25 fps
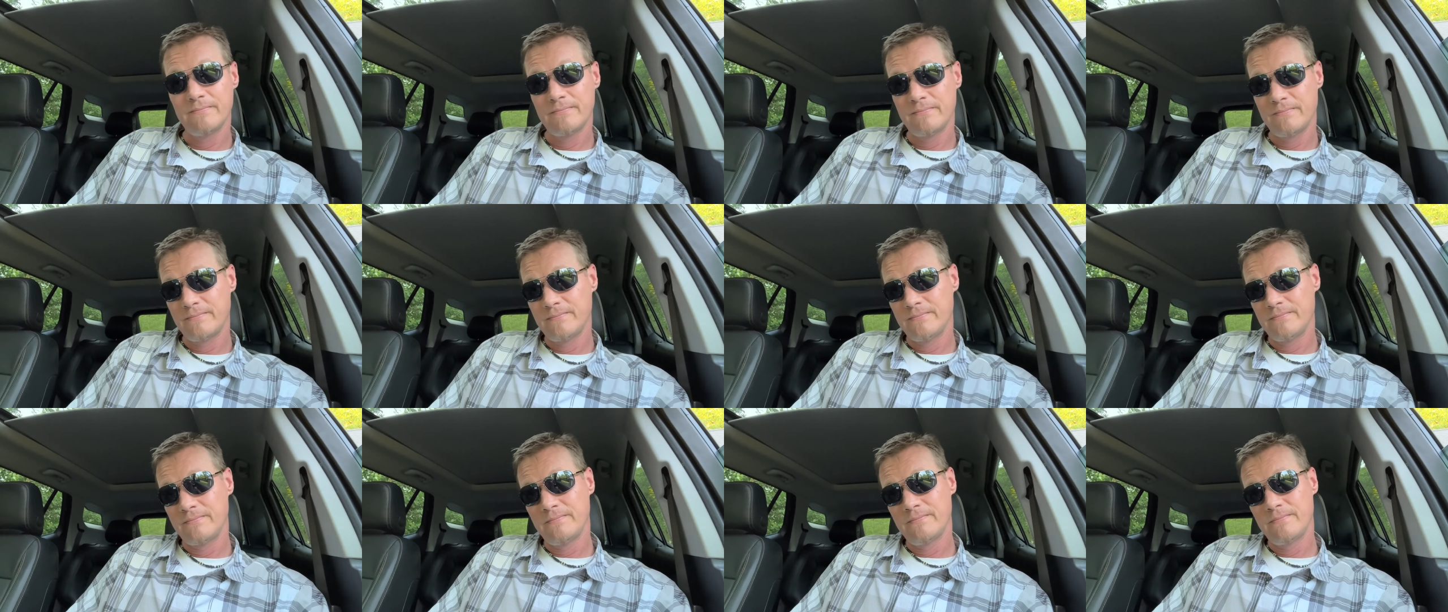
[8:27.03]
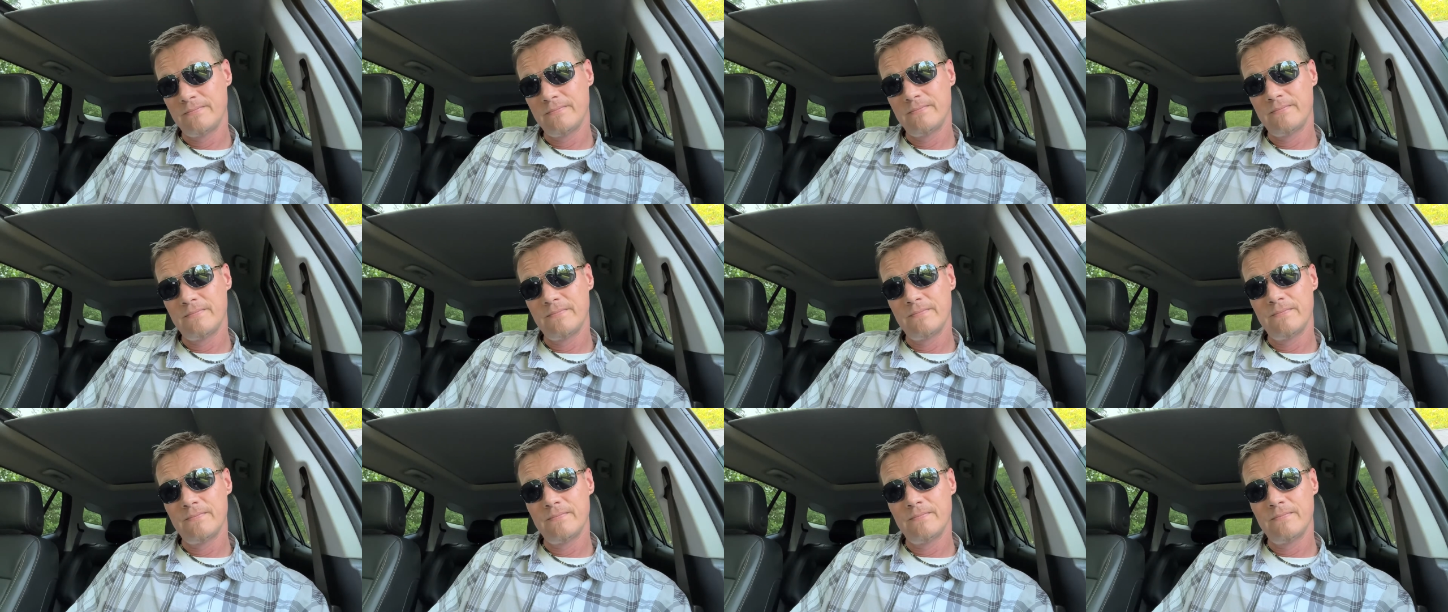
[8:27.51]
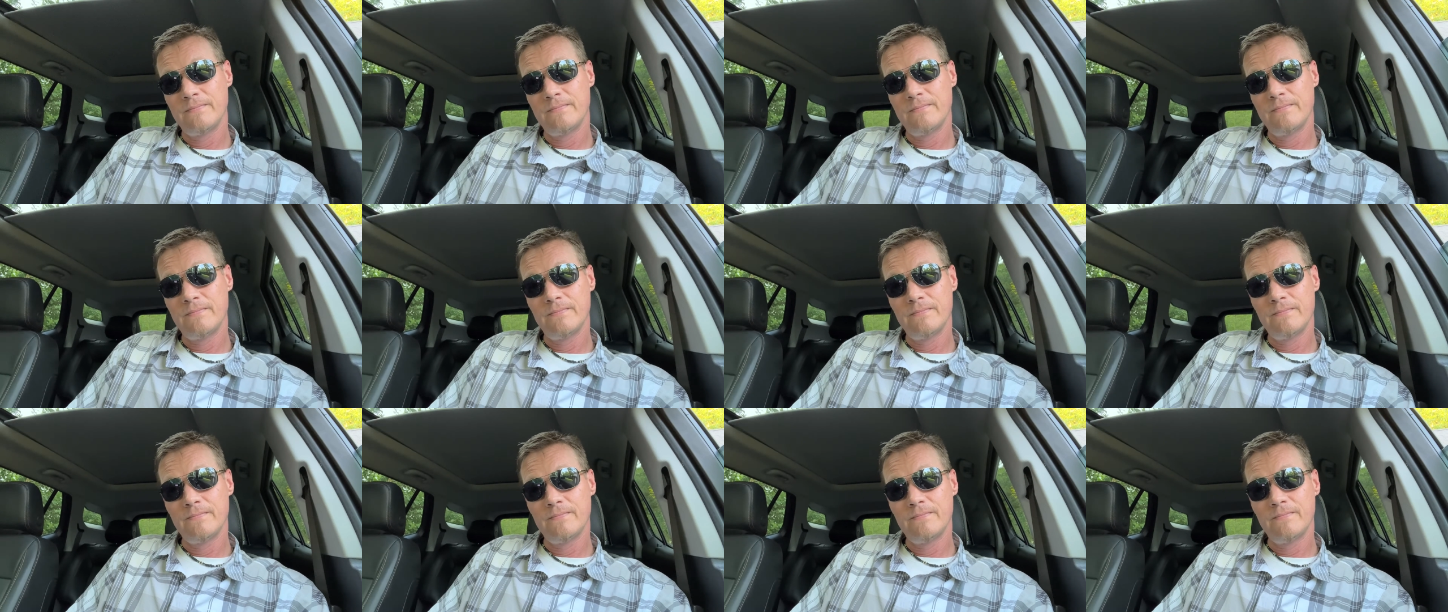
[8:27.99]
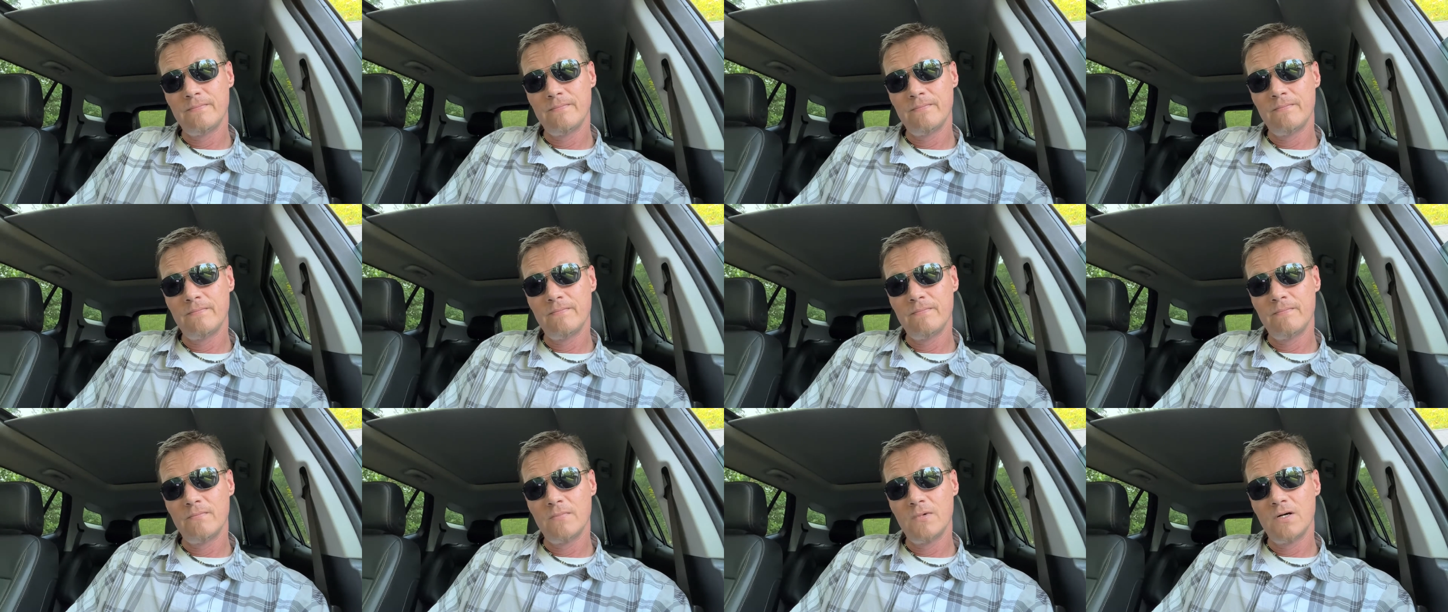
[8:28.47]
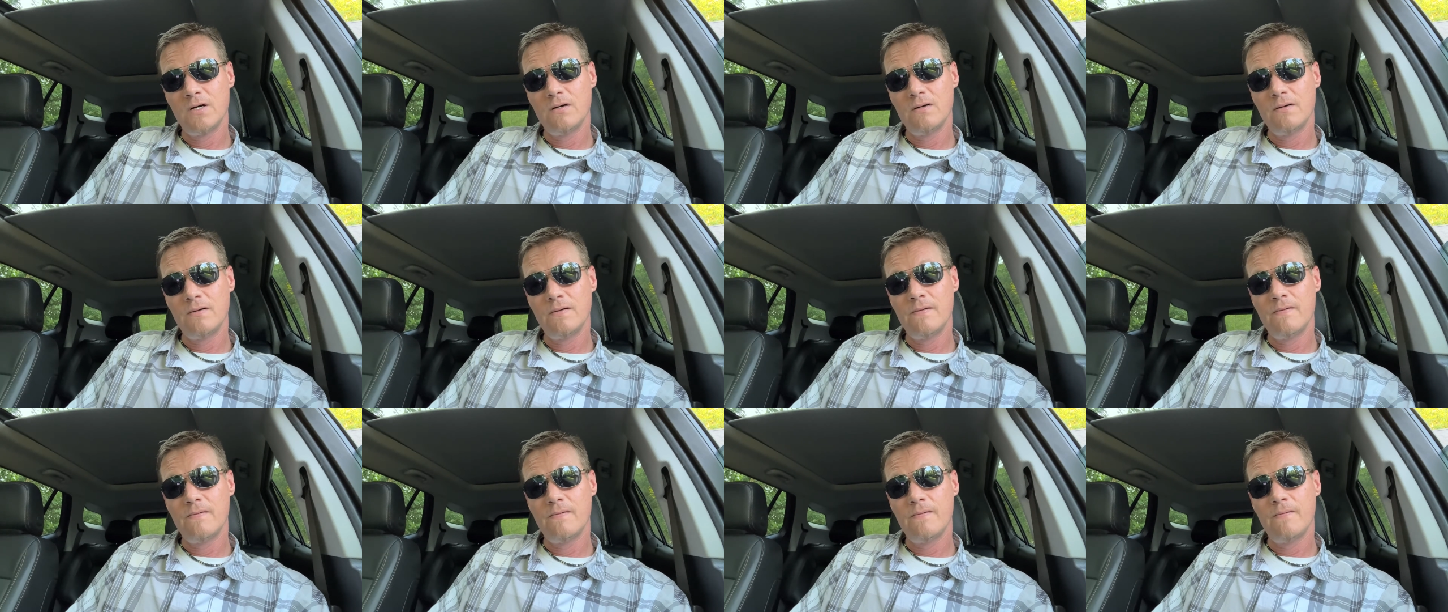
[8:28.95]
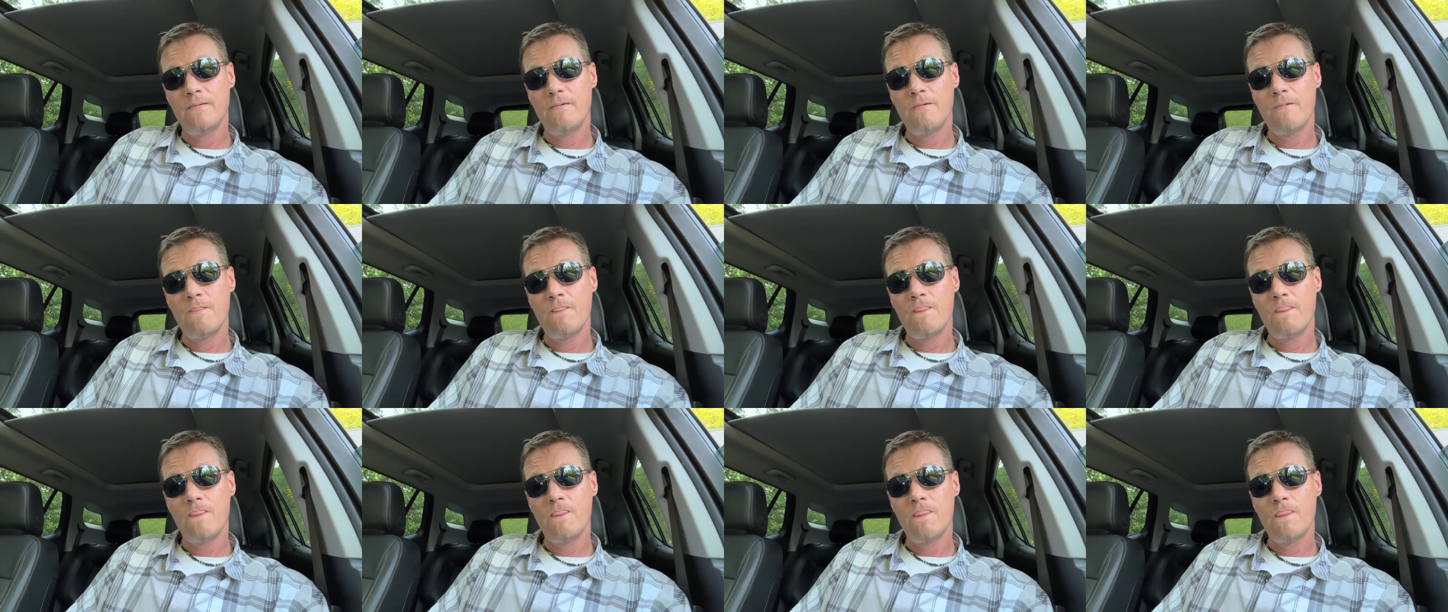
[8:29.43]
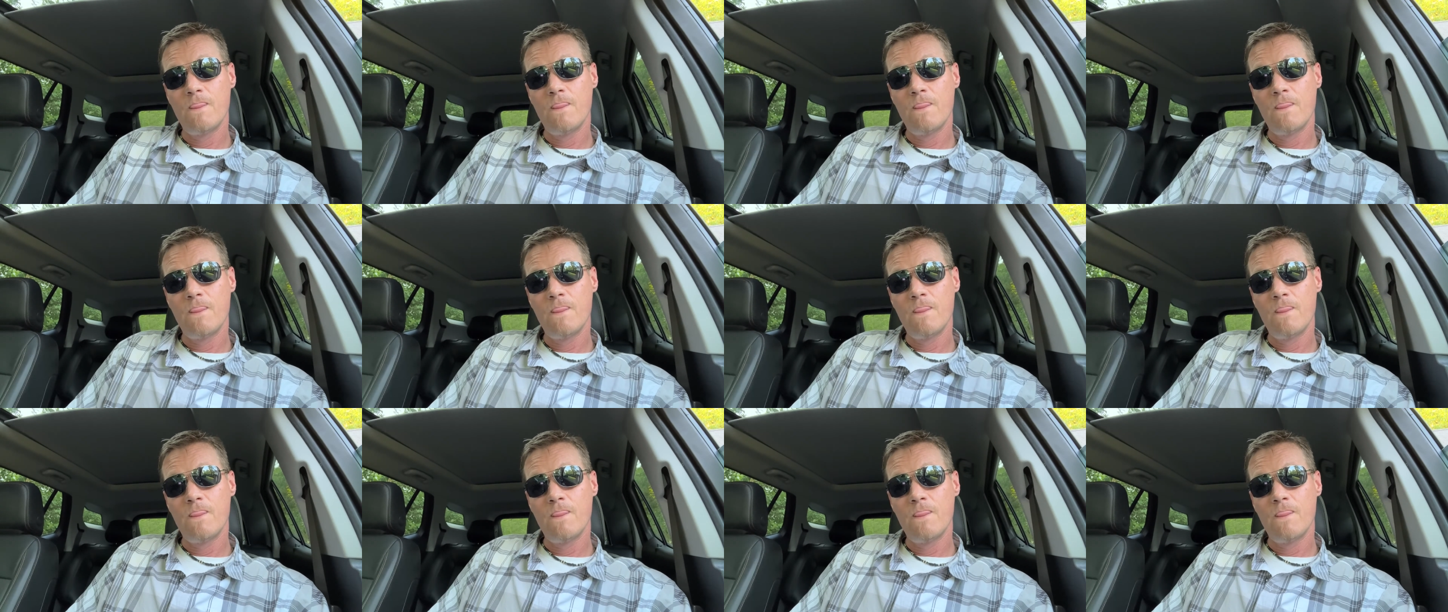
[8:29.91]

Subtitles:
No one is speaking in this clip.